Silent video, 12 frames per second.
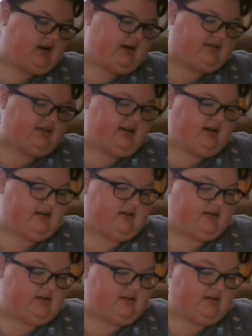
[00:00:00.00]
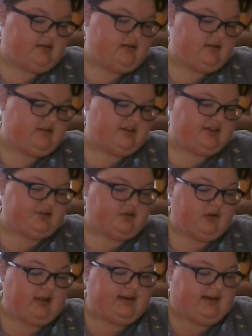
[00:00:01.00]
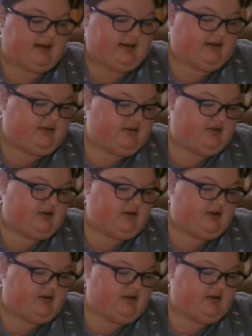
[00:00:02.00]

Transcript: think this whole idea